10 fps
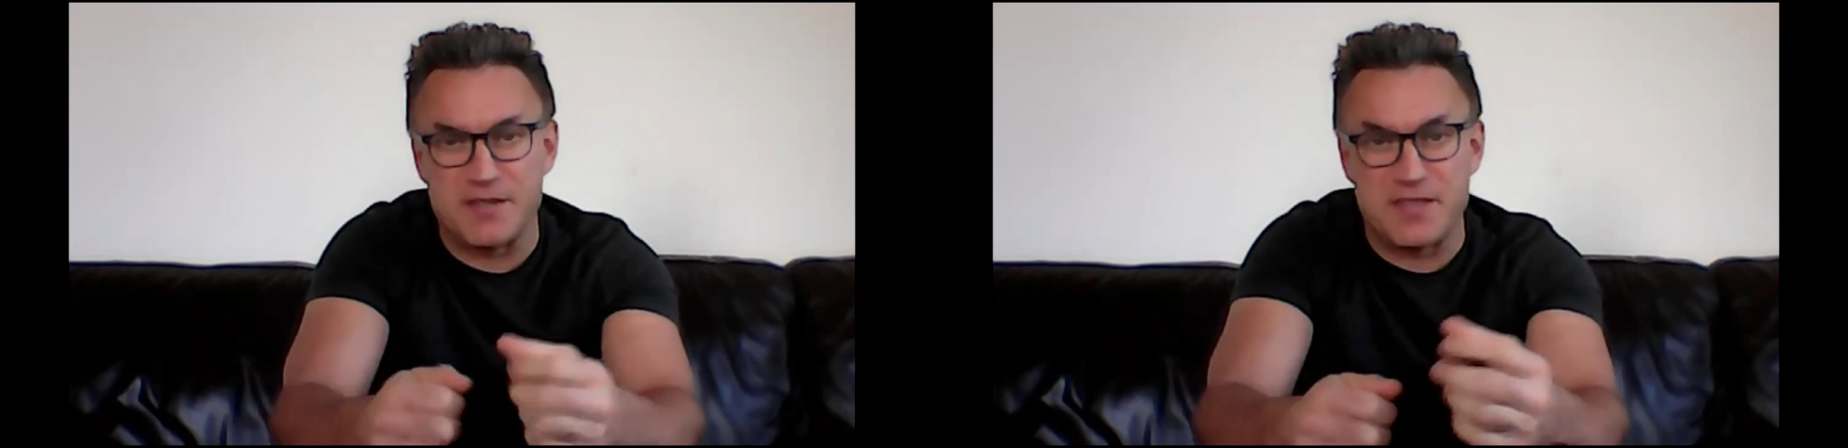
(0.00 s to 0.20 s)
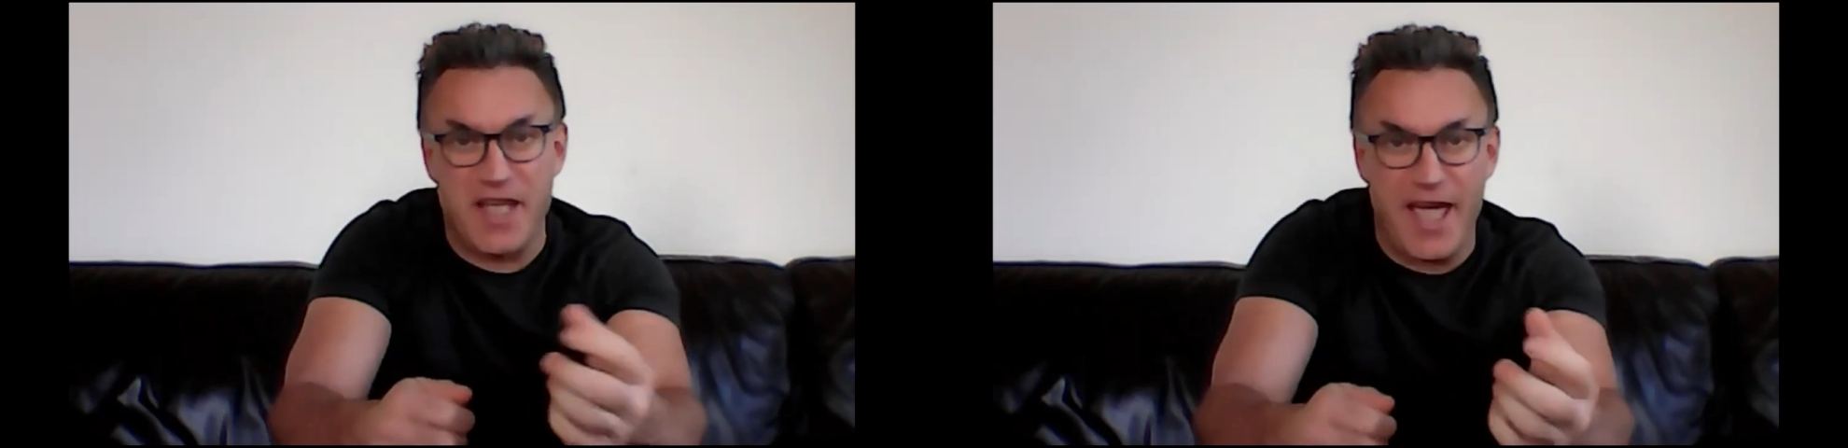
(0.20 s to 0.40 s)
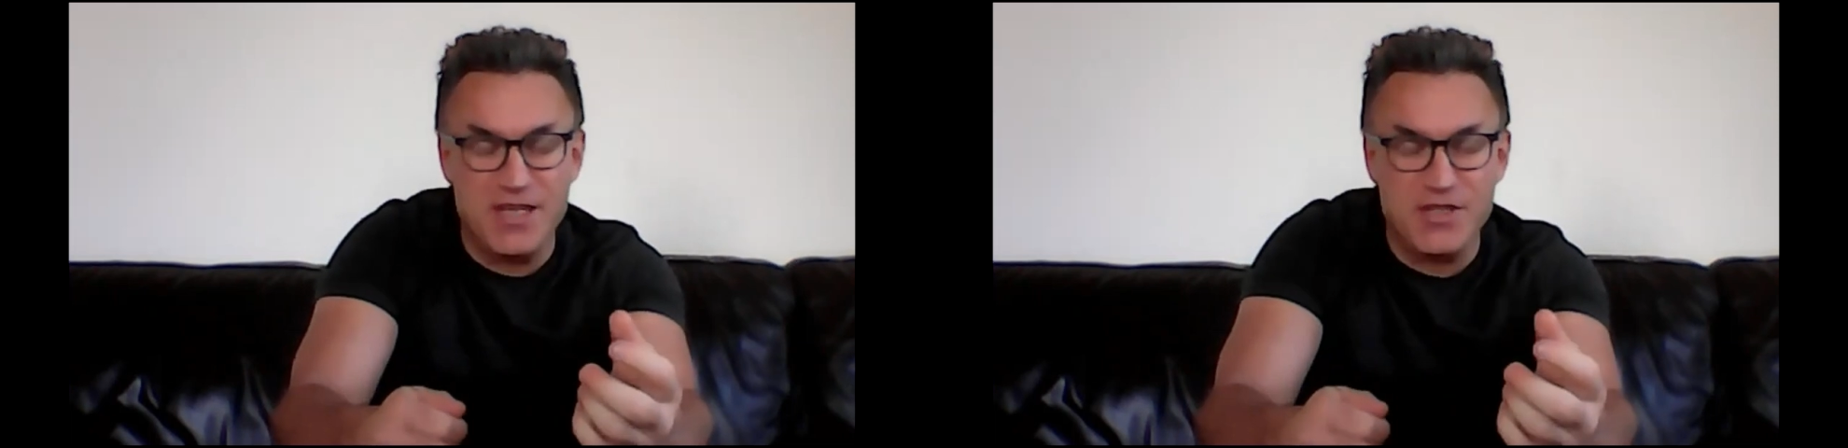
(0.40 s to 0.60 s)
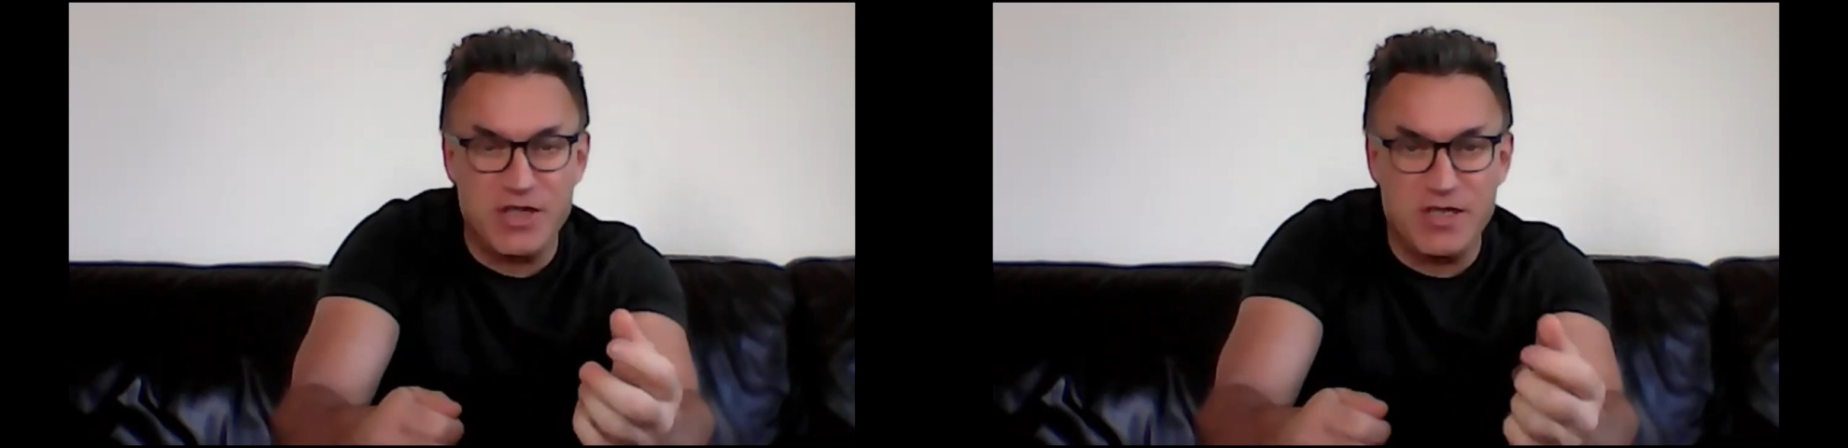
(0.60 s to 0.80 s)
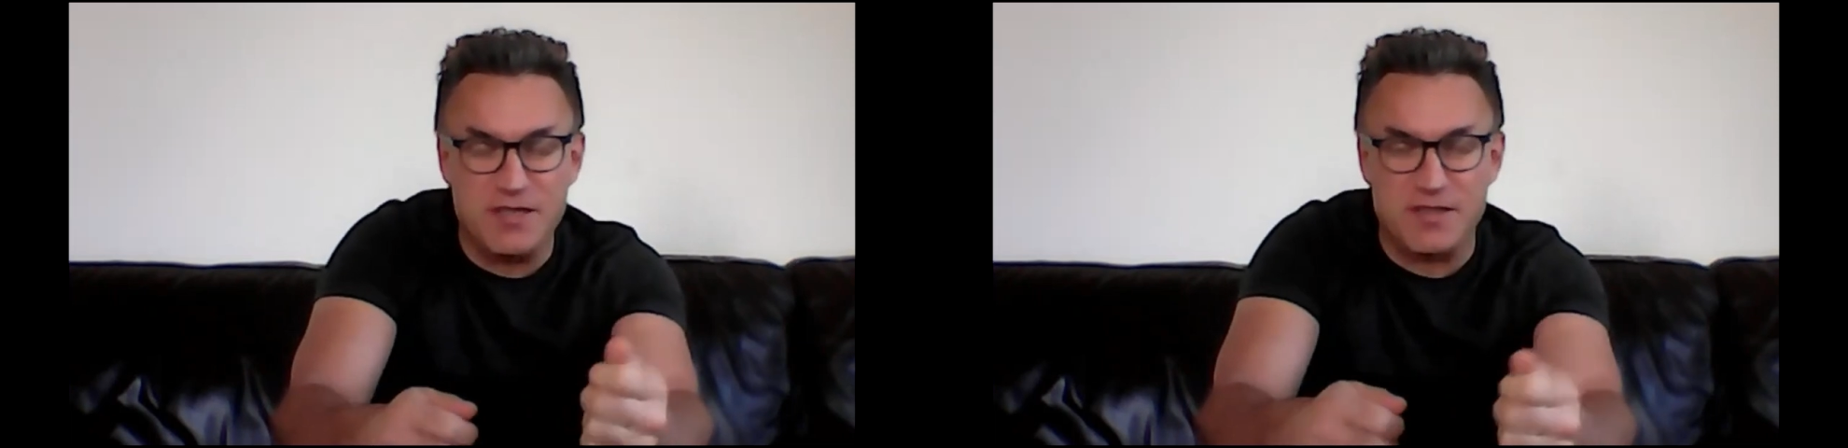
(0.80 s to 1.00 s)
Is the
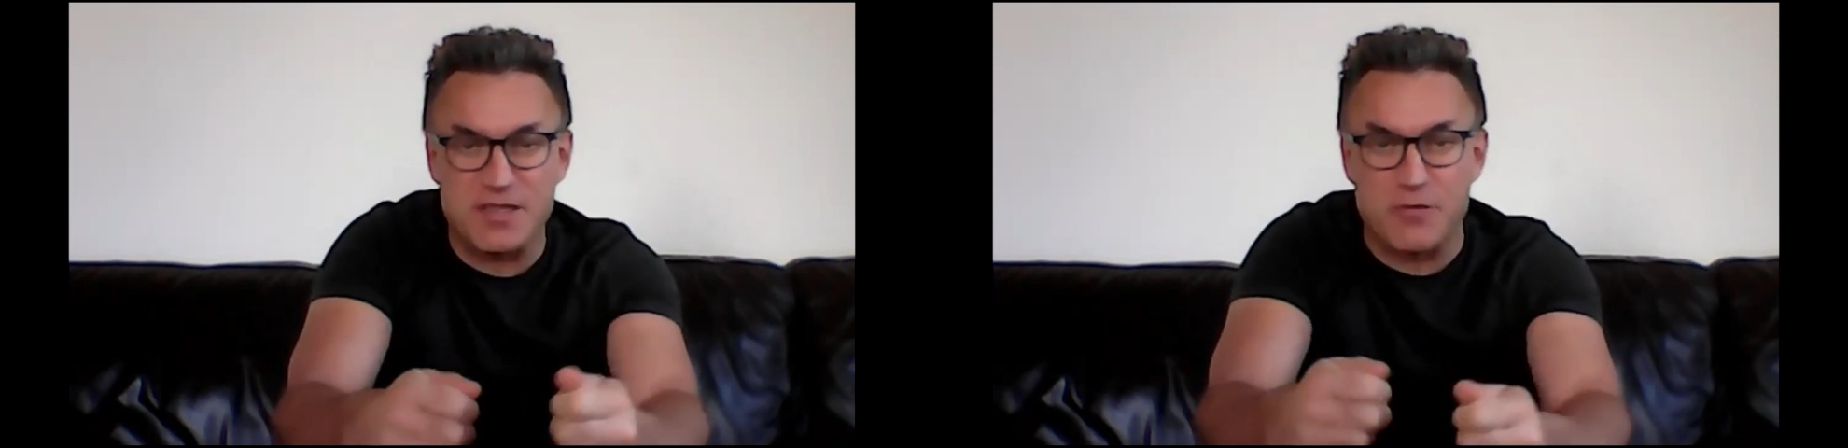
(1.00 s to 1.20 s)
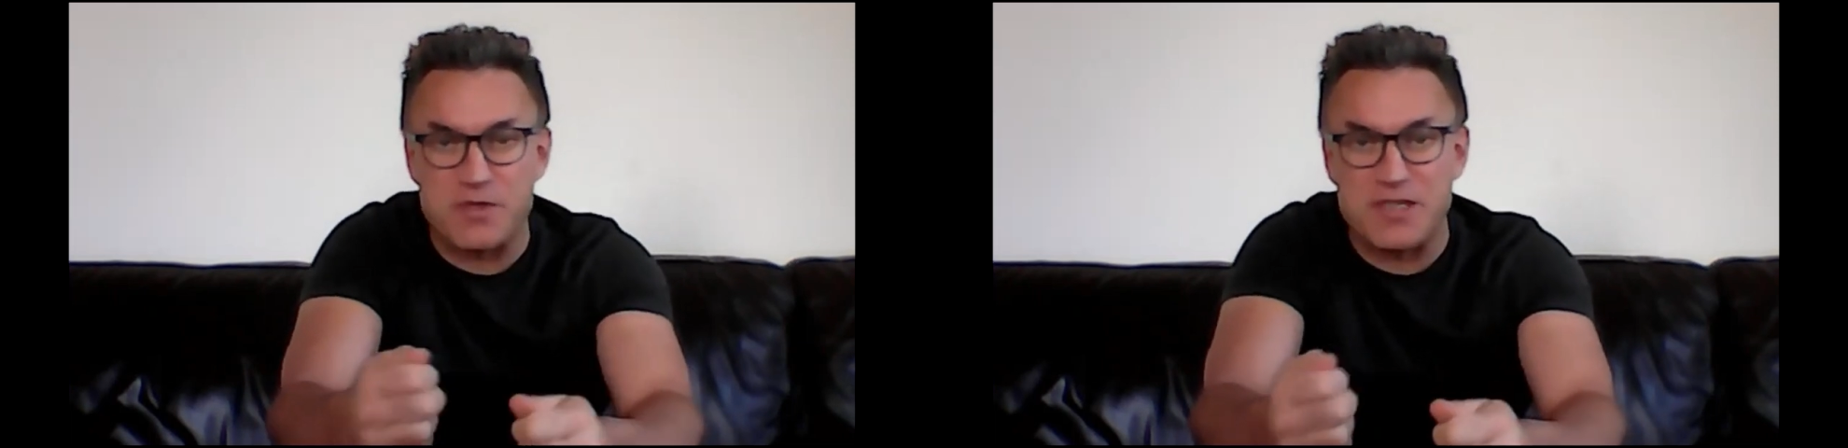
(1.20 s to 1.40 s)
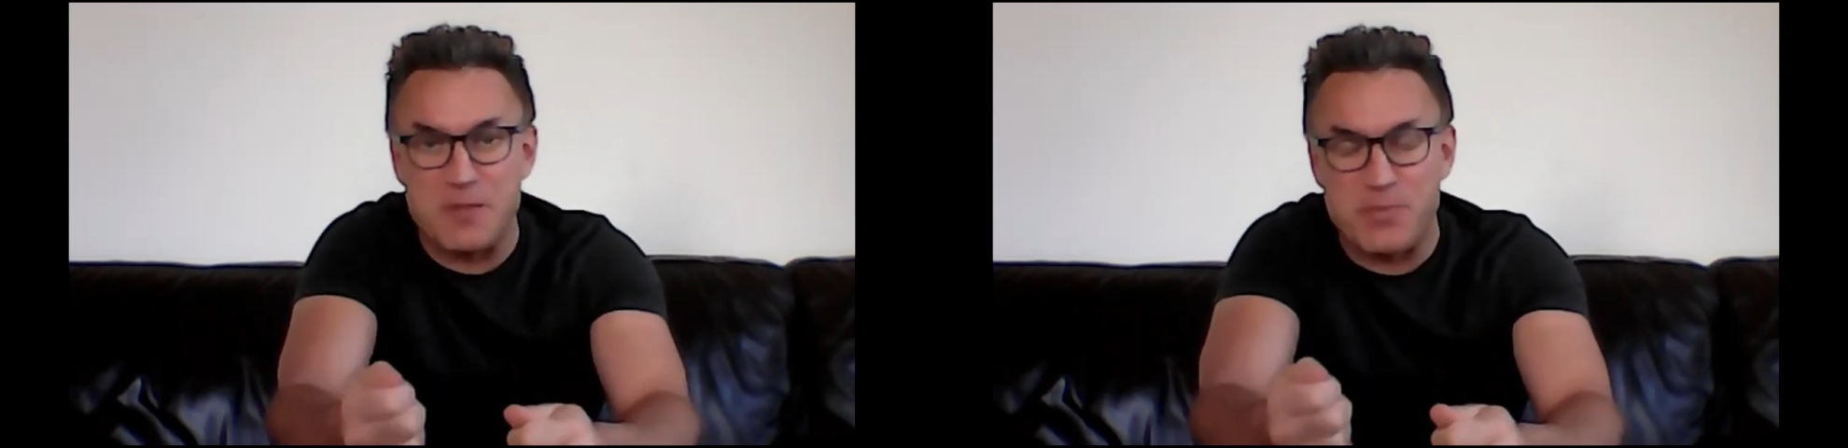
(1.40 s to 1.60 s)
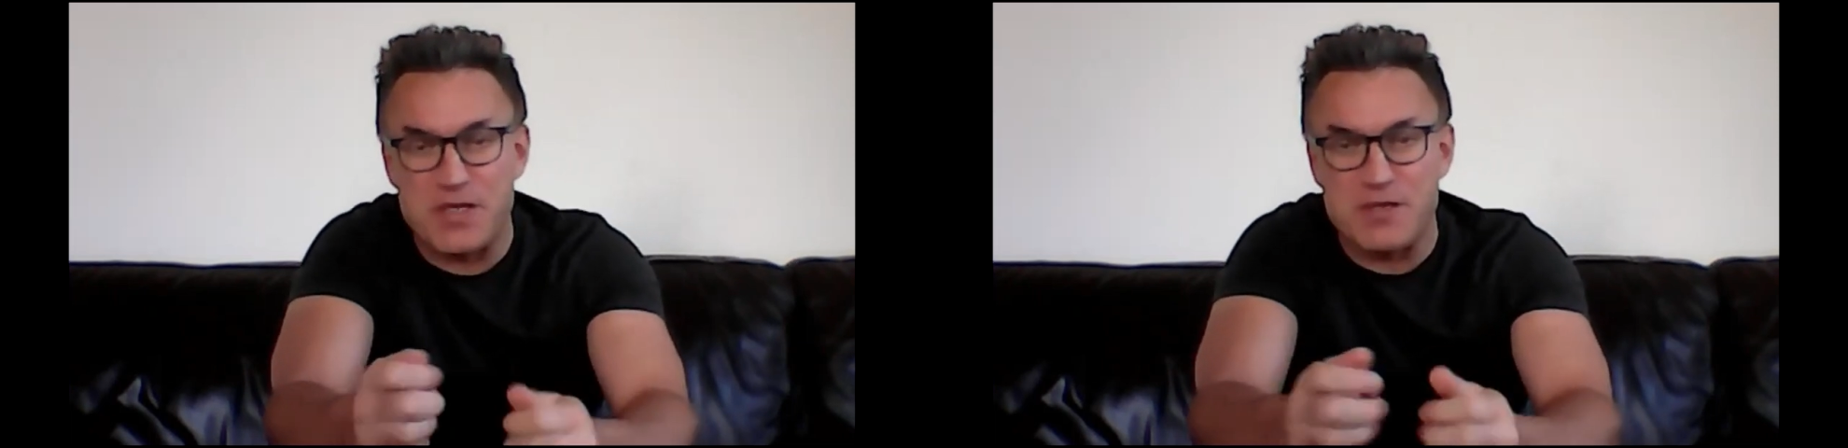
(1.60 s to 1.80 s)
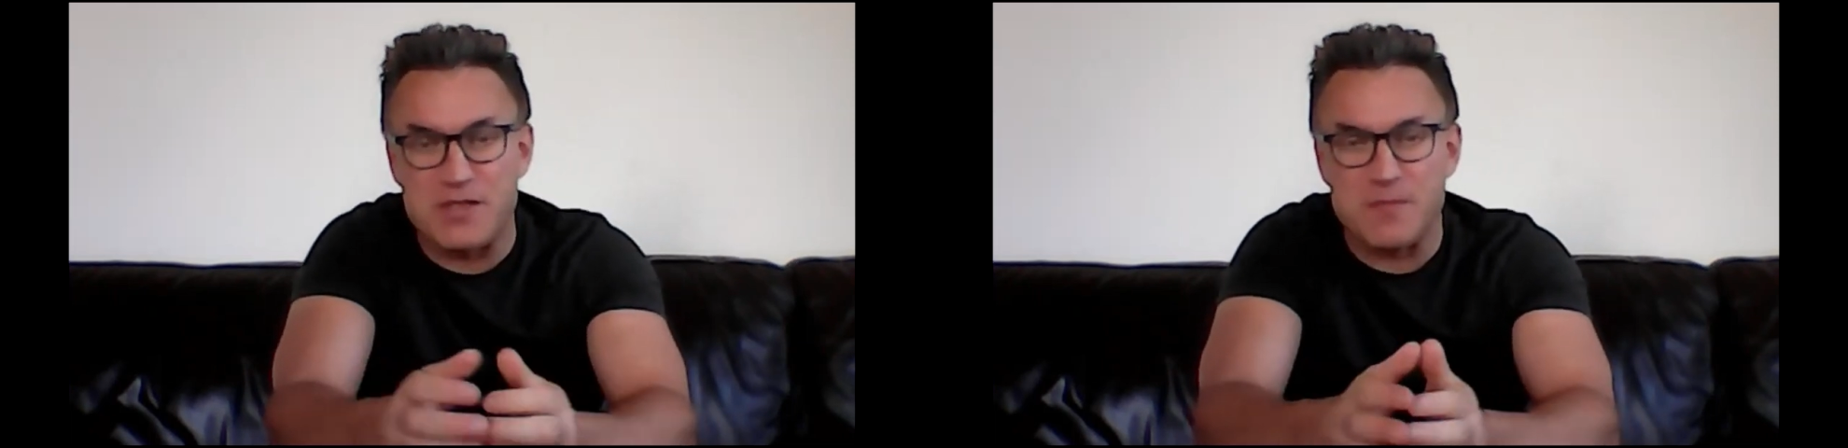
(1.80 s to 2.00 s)
agent? Is it the
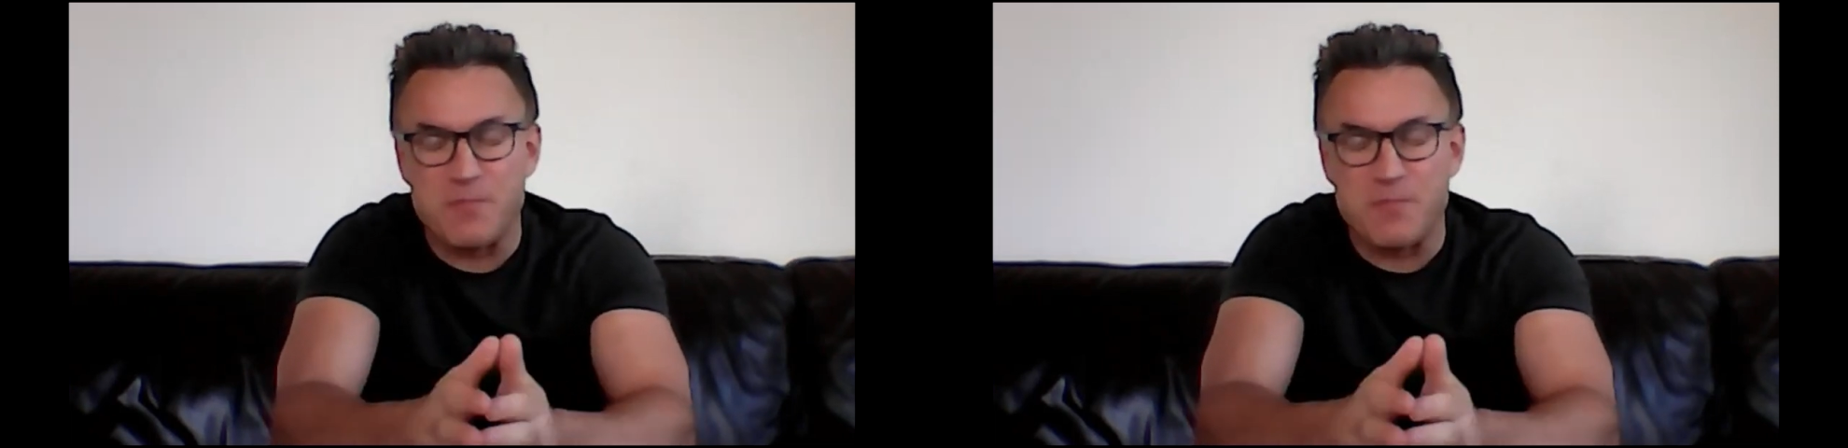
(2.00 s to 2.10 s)
recipient?